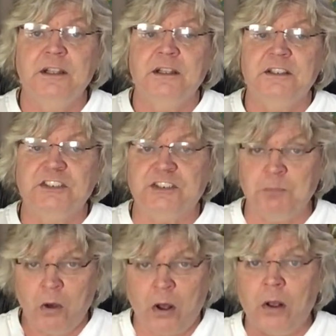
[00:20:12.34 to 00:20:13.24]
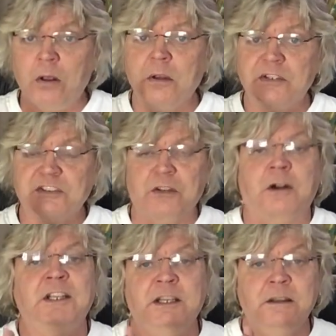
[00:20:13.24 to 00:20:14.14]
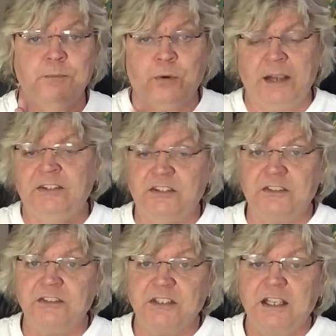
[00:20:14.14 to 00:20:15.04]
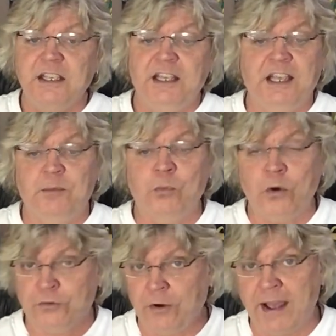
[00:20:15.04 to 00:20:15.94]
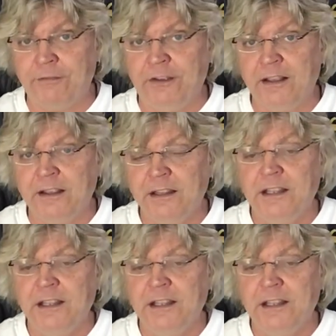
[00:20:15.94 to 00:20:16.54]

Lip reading: small starting prices get more traffic,